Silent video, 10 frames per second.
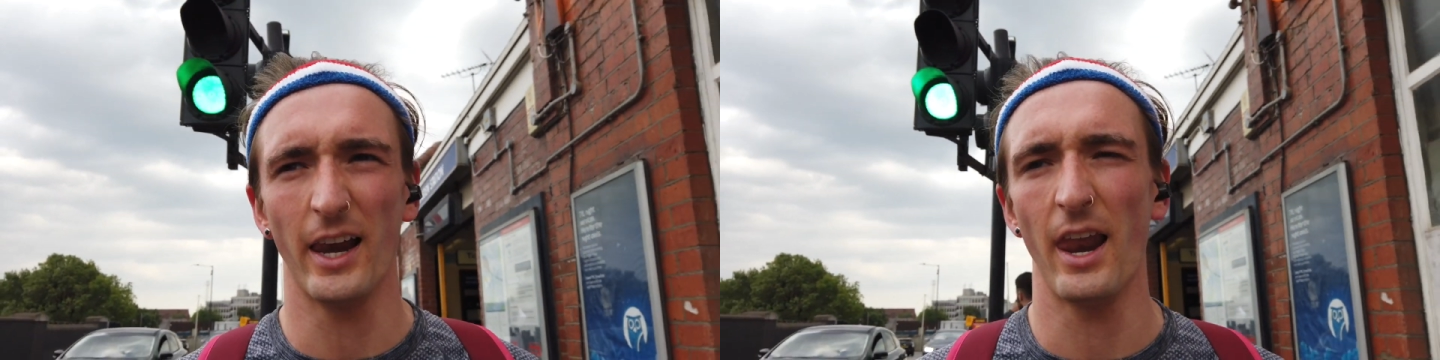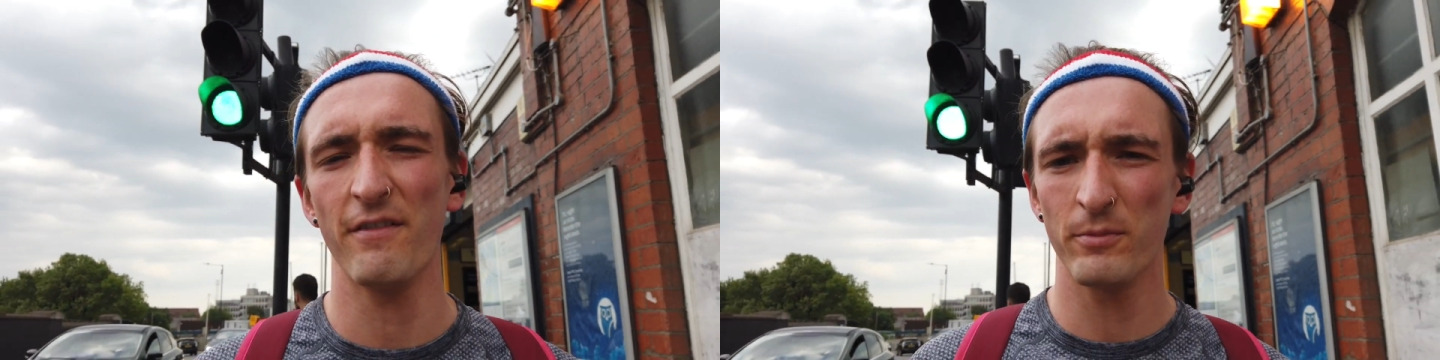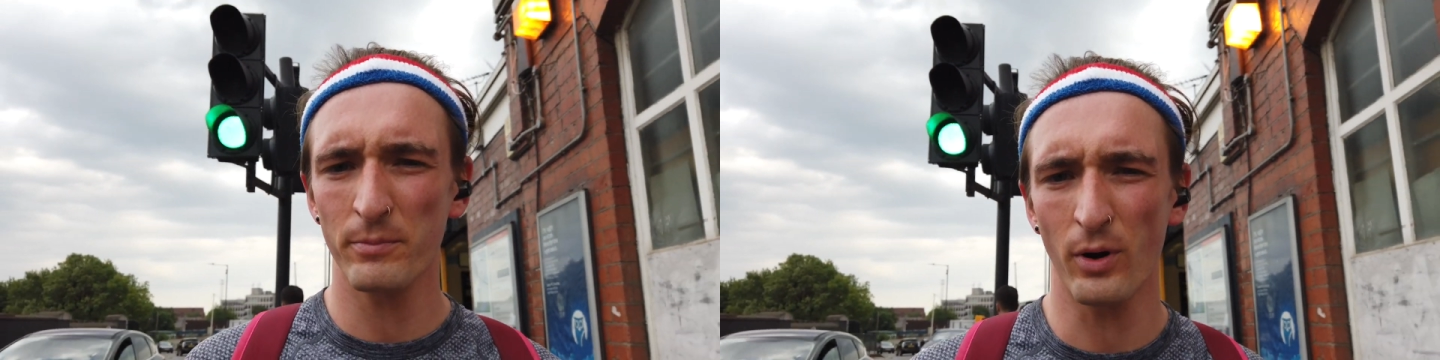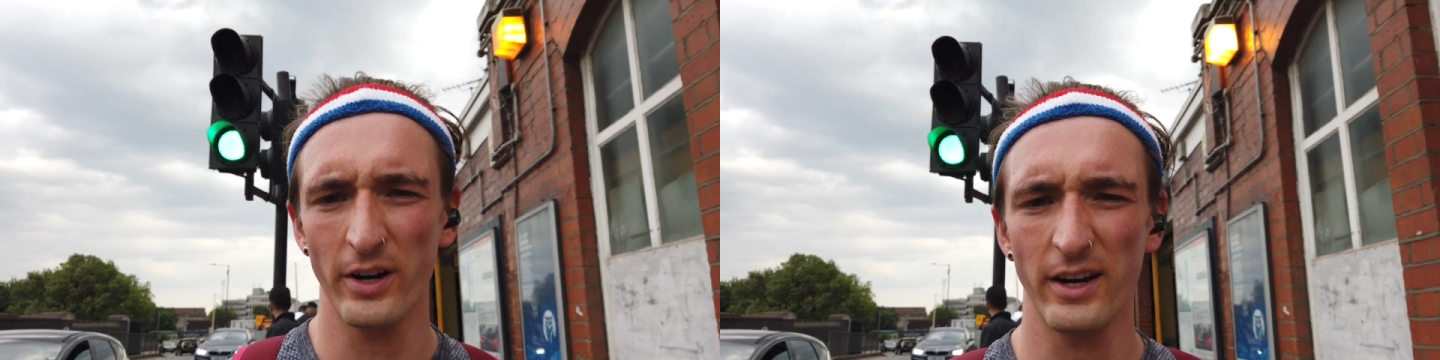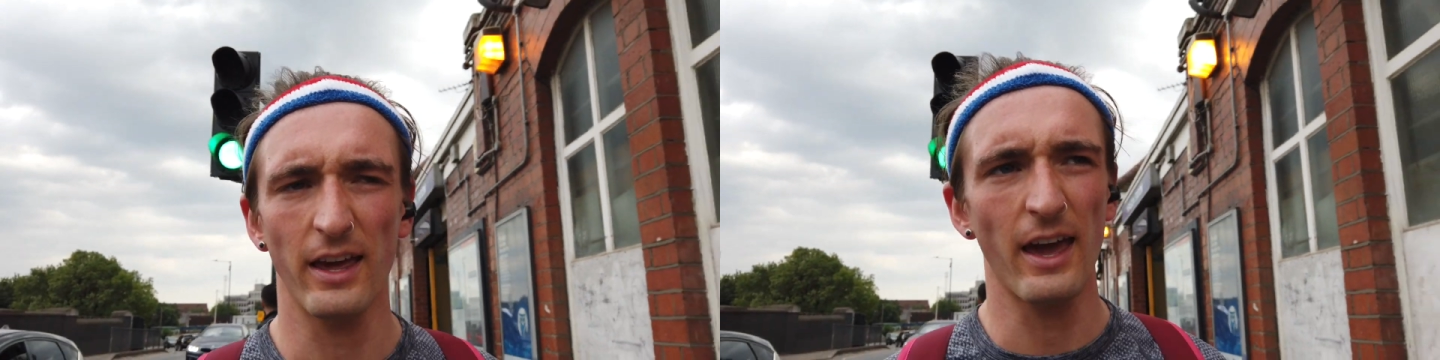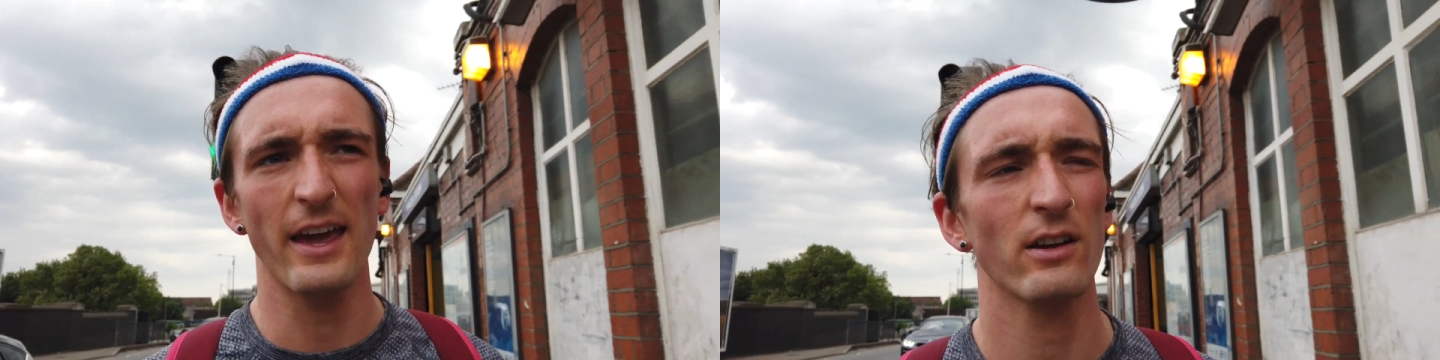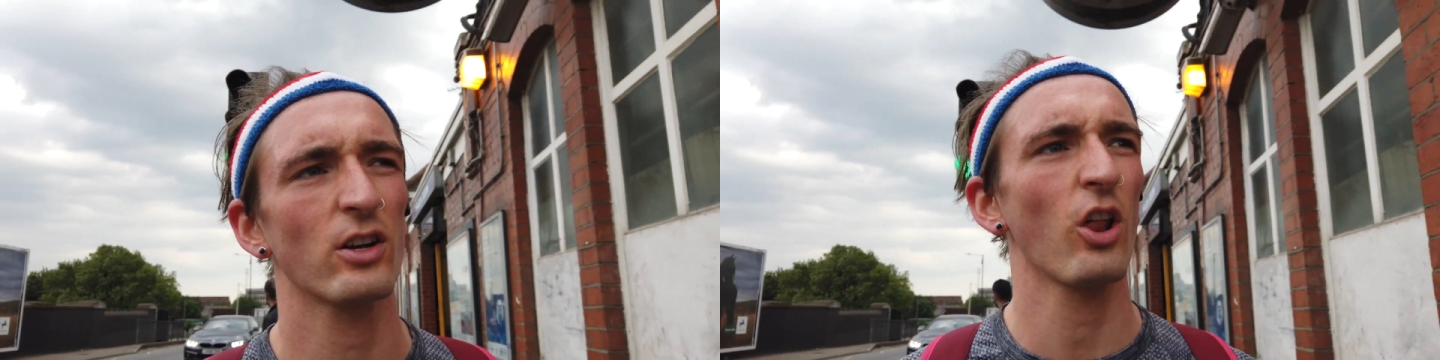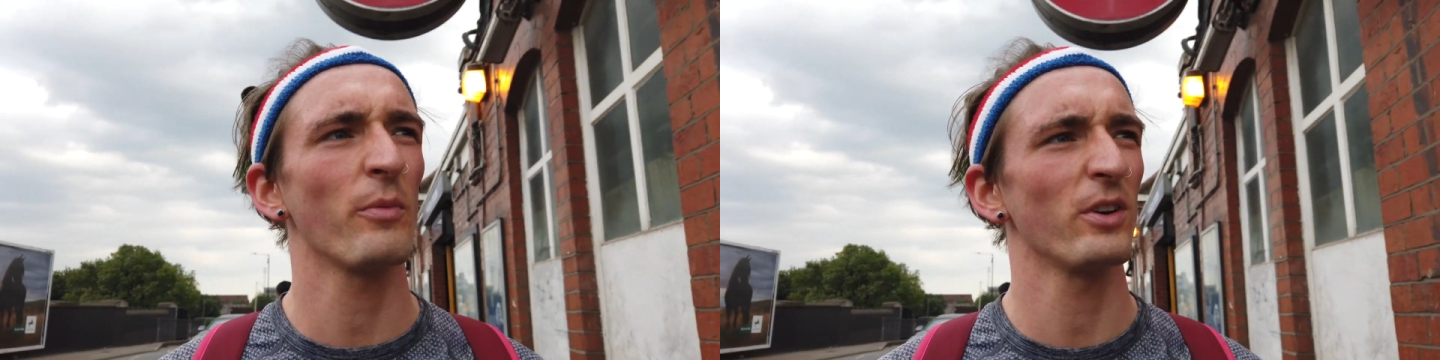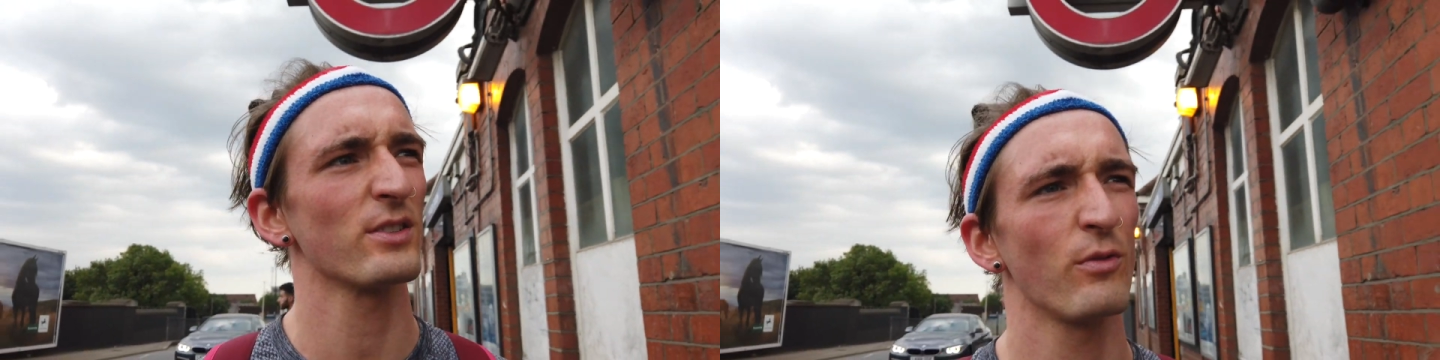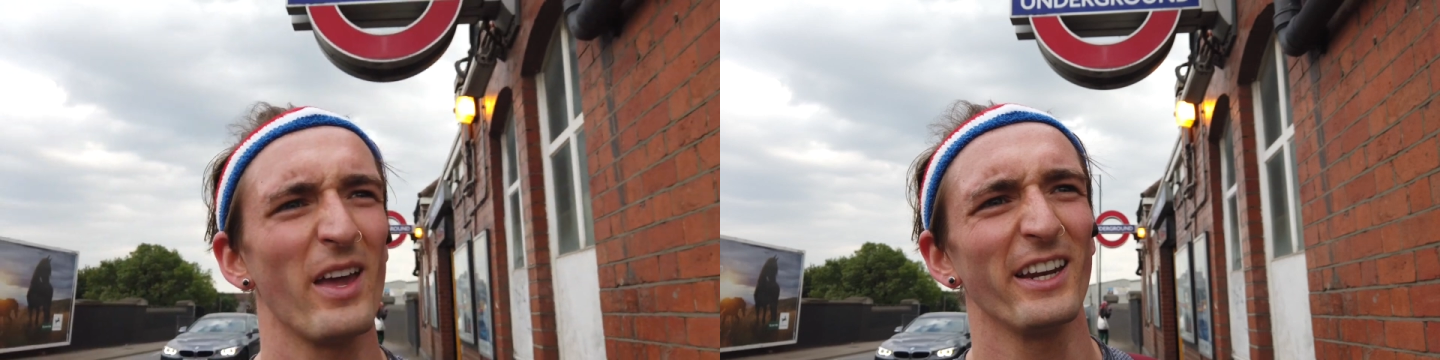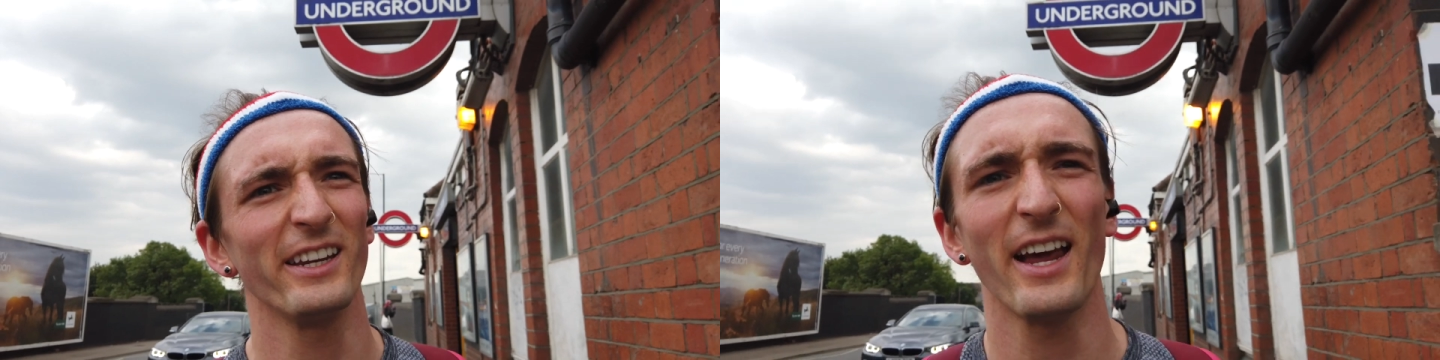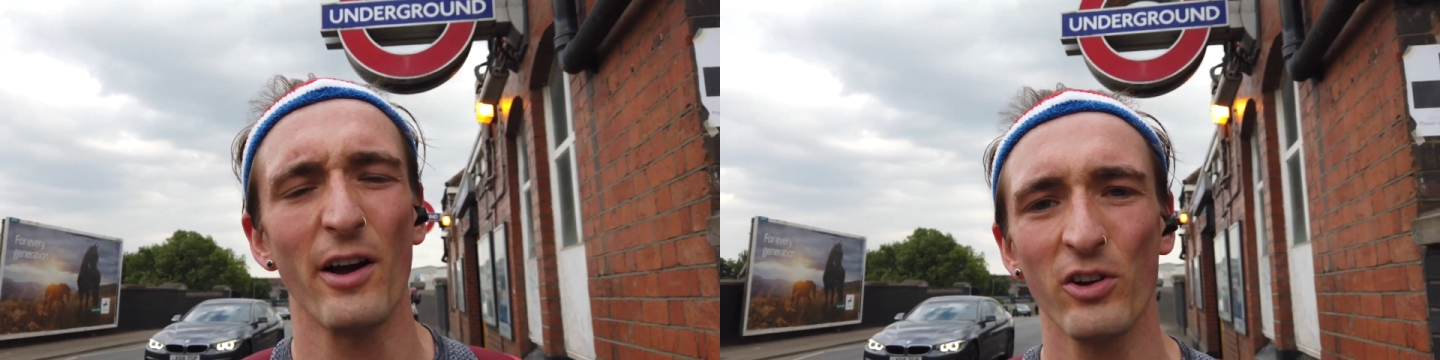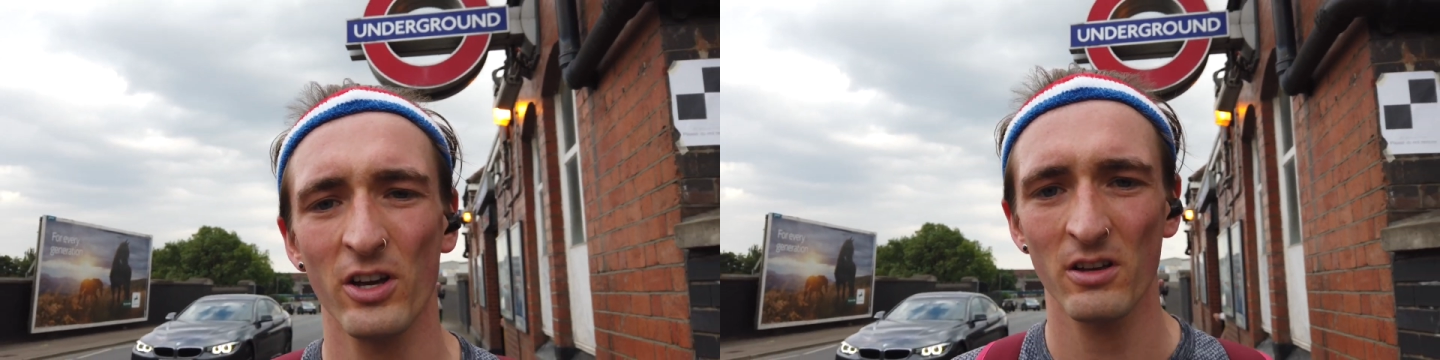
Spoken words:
11.8 kilometres remaining now.